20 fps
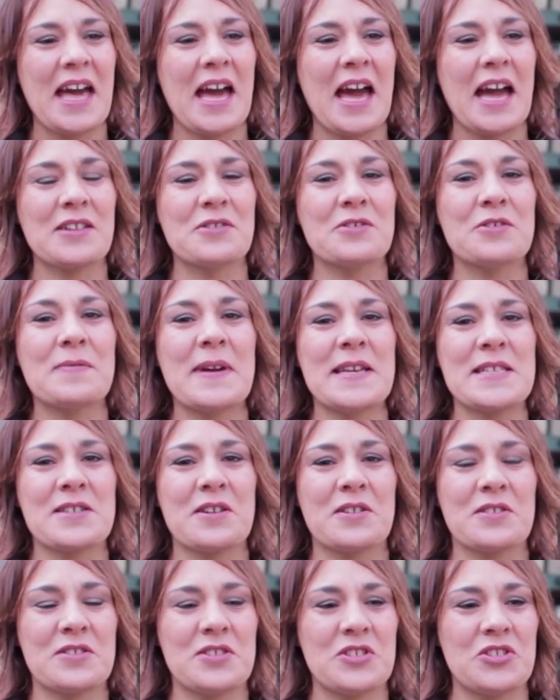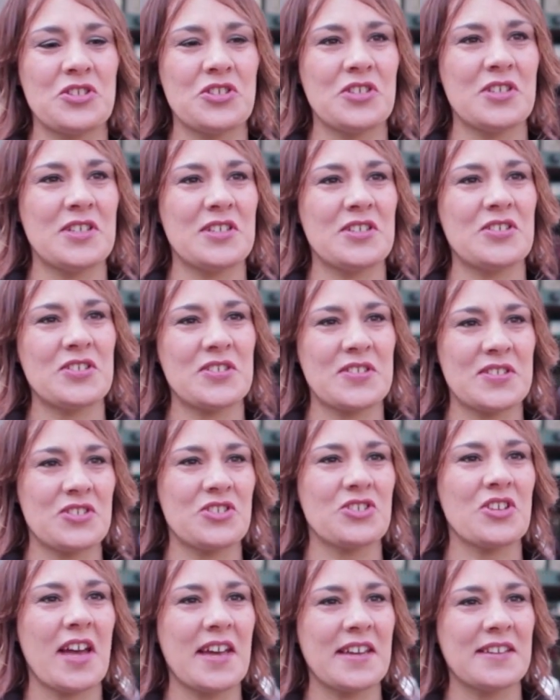I'd always gone to church as a
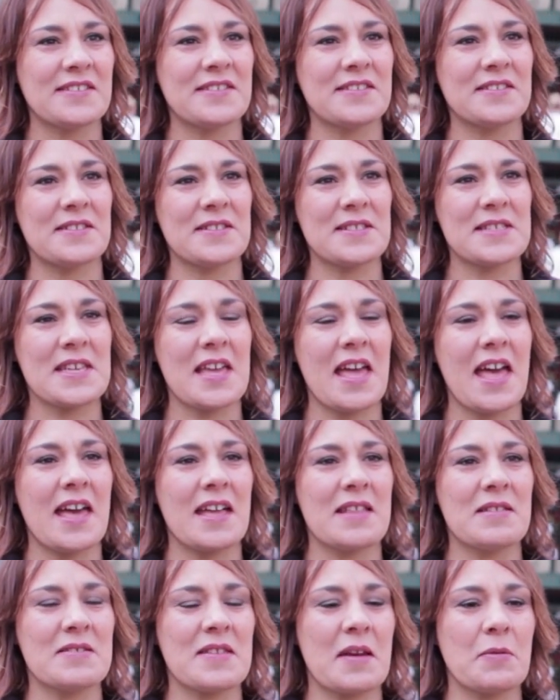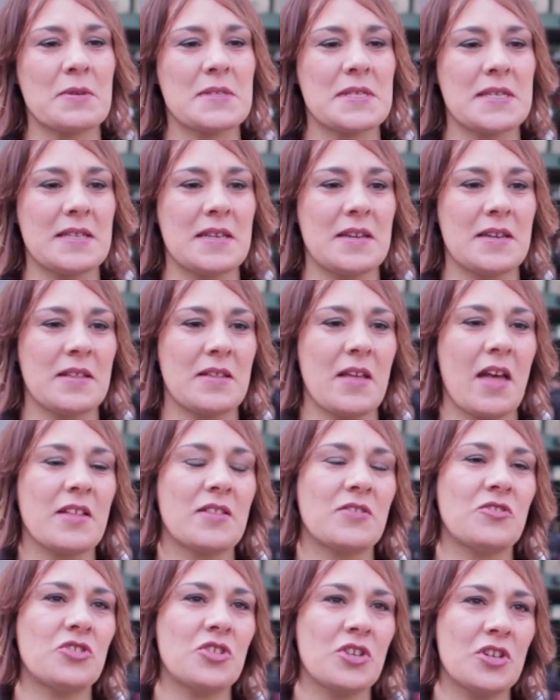child and I was in a
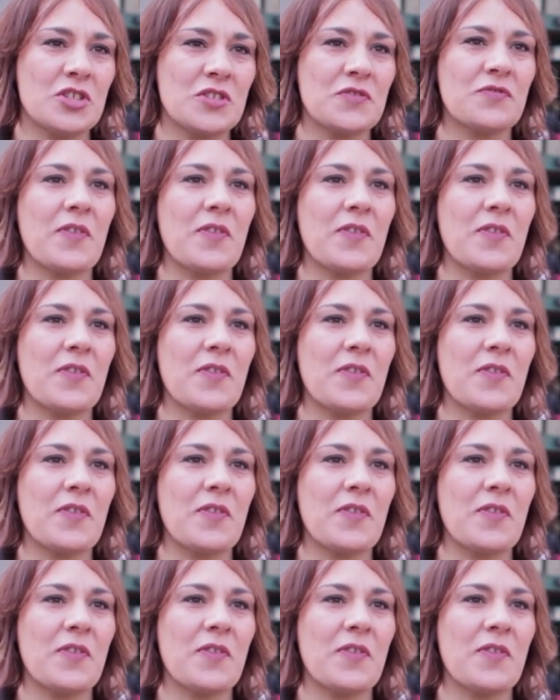church